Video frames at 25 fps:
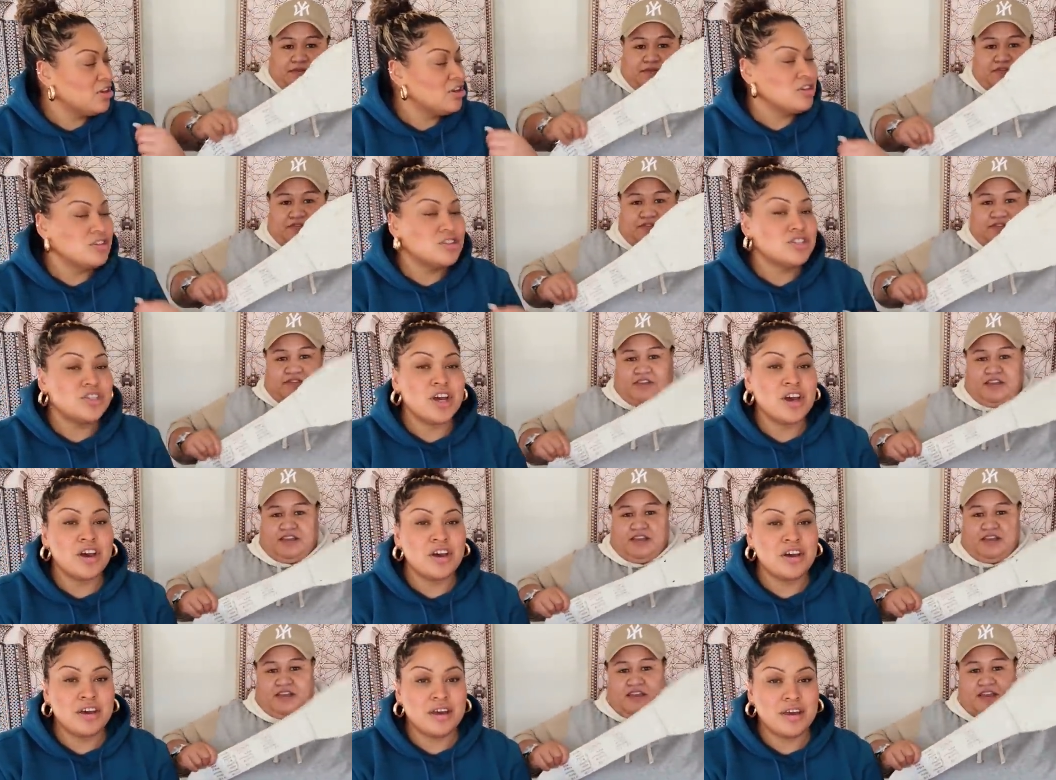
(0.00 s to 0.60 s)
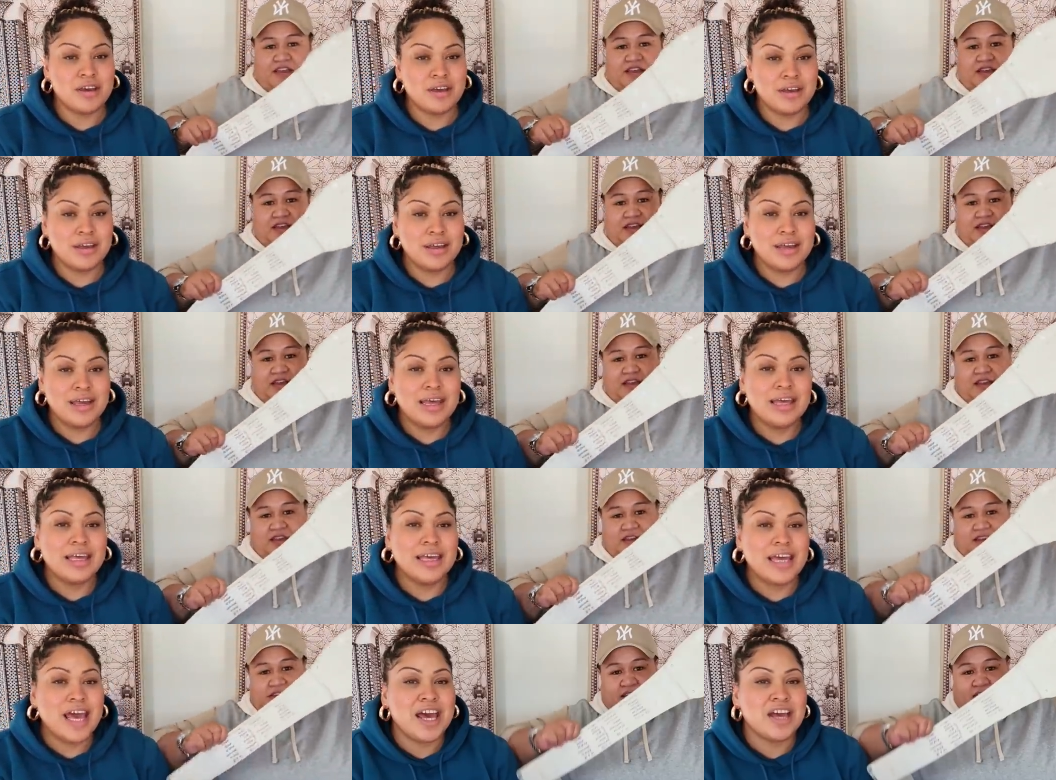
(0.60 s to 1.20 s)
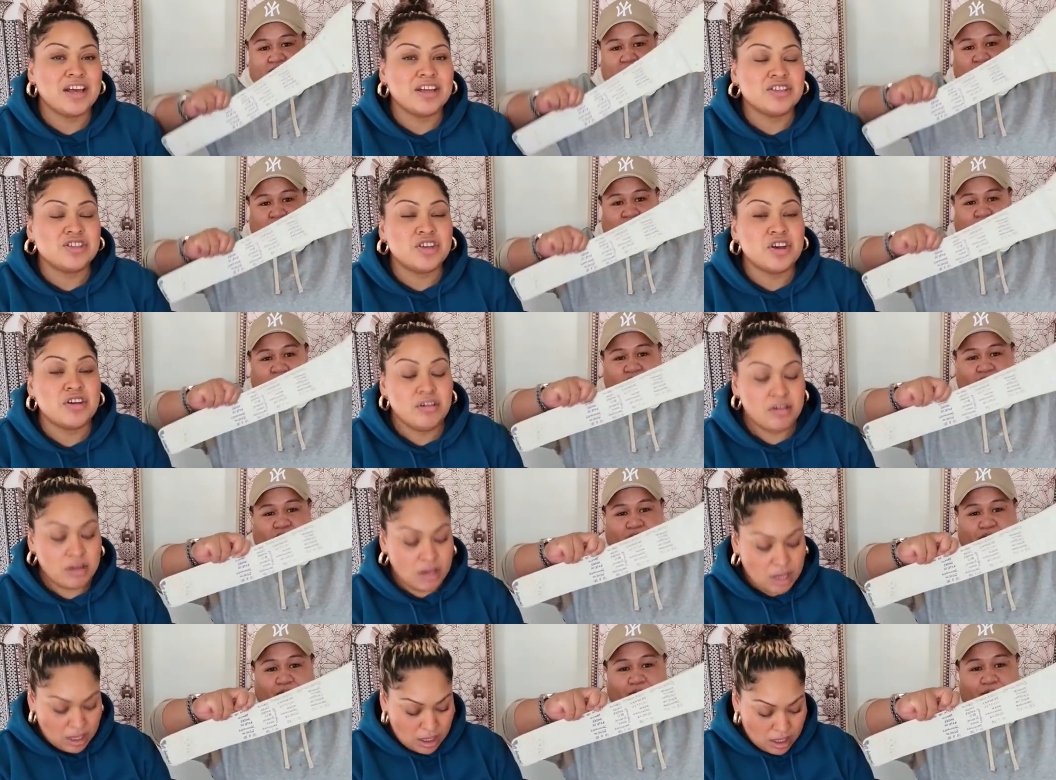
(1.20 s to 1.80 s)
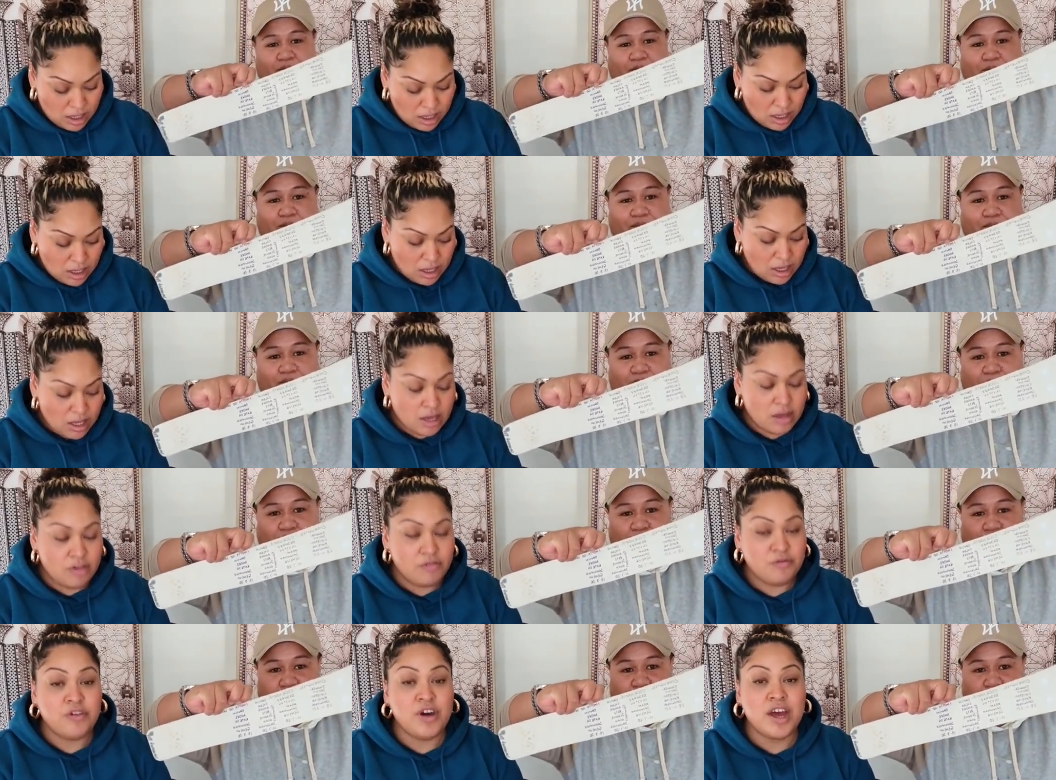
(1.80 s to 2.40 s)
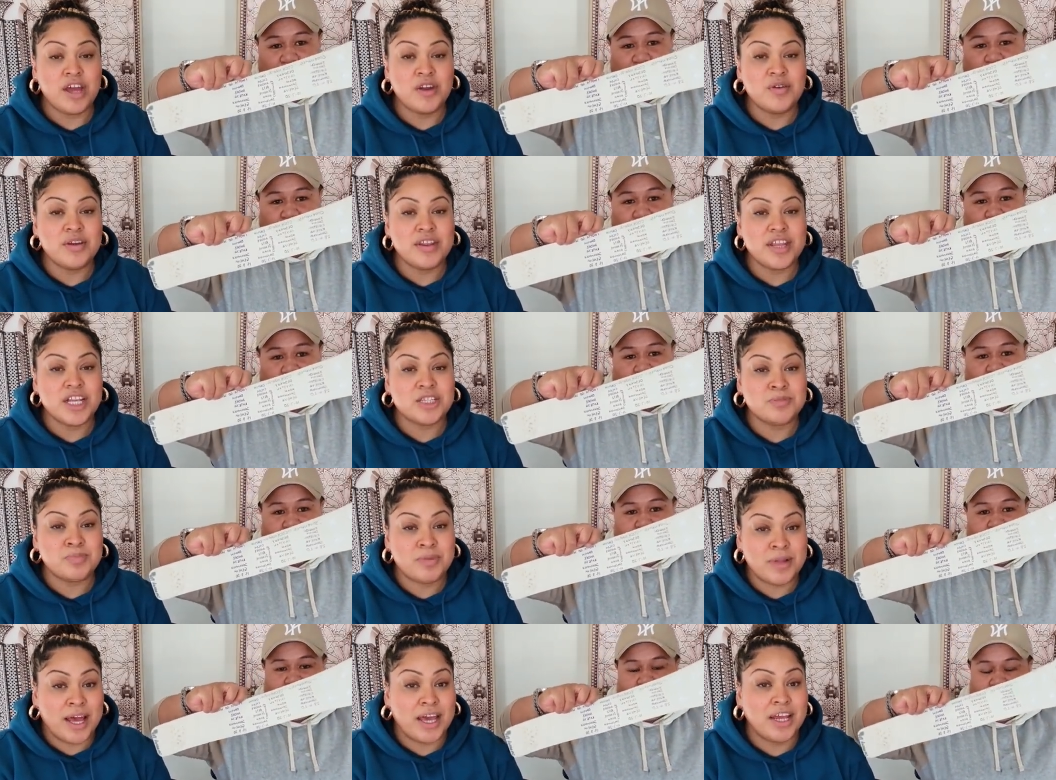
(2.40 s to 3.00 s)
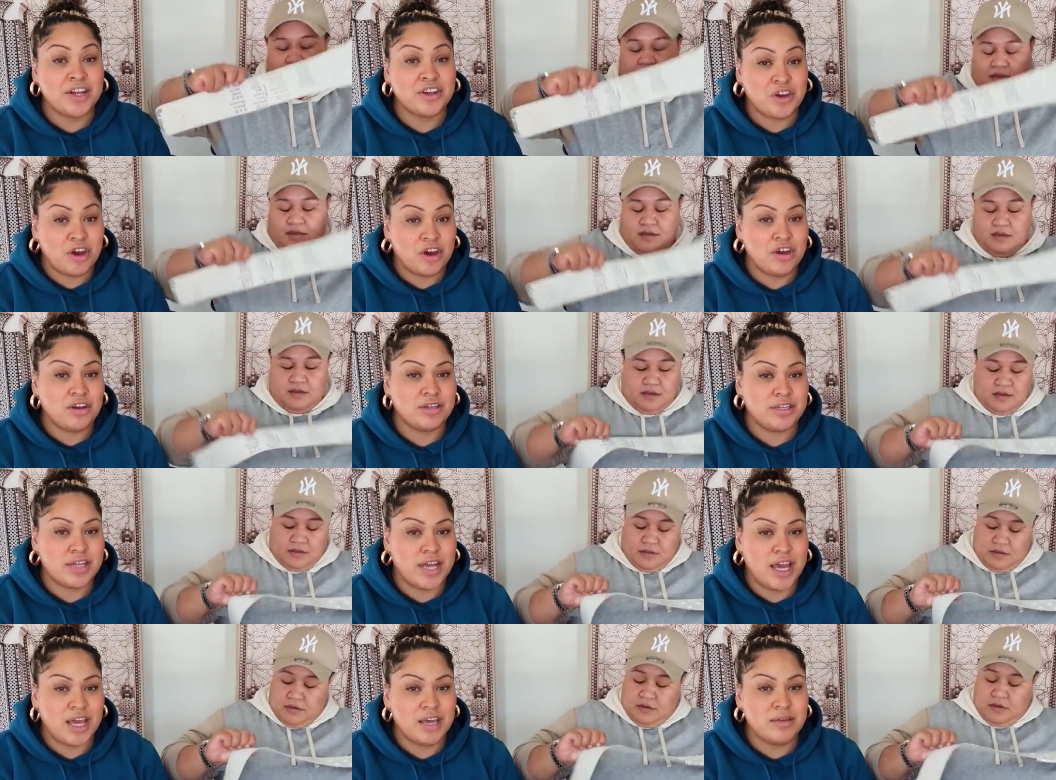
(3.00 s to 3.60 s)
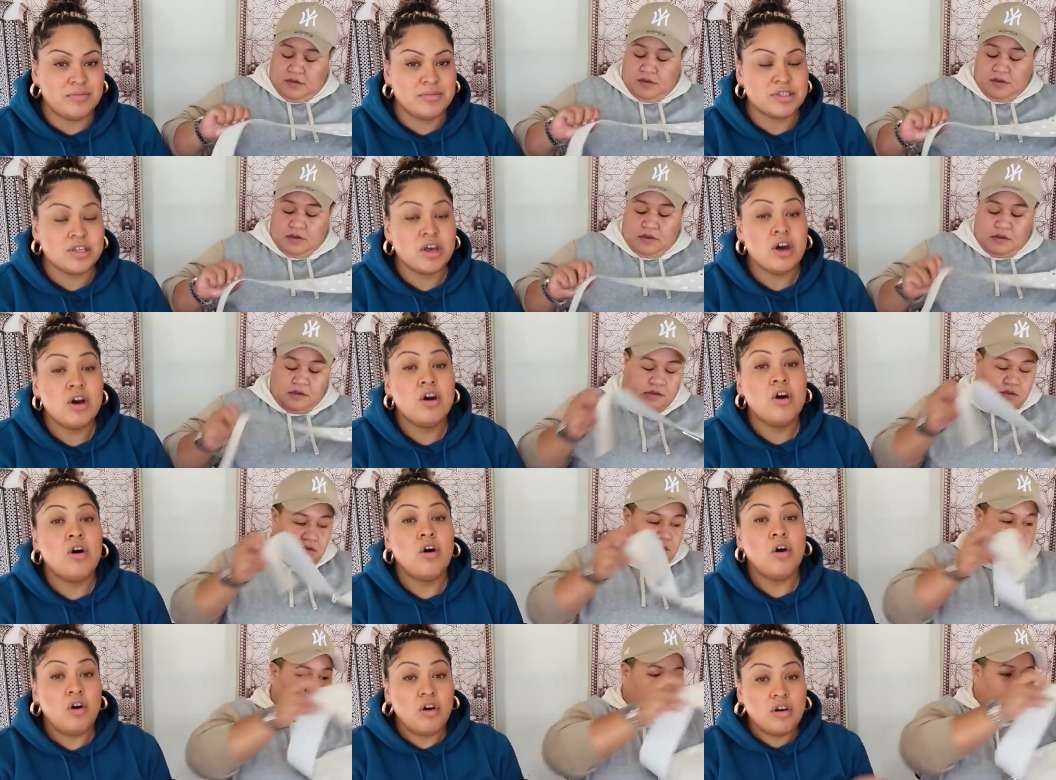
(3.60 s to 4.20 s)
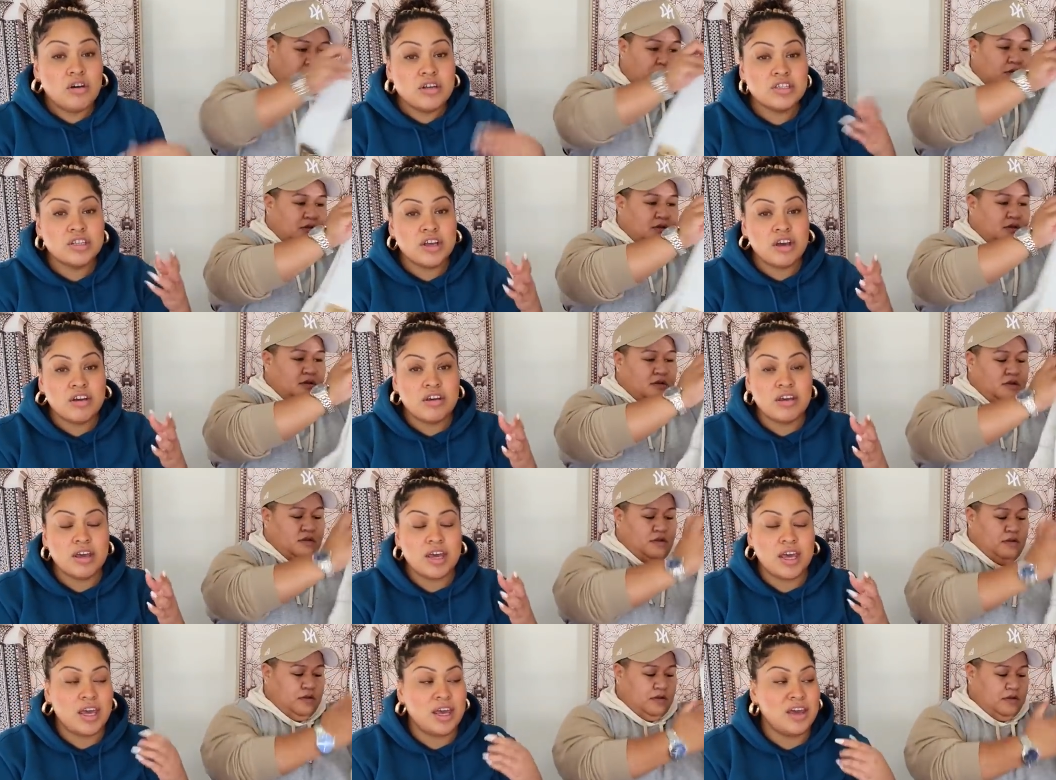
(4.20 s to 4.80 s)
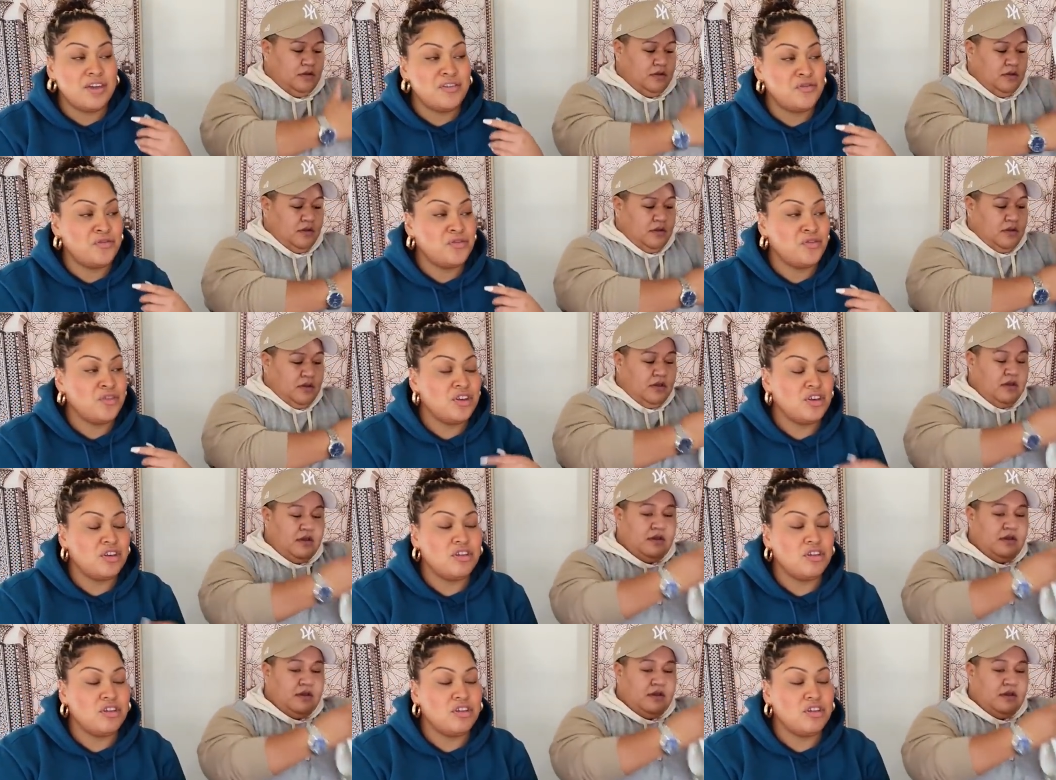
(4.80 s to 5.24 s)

Speaker 1: You see. So yeah, so for anyone that's played Code Names, also if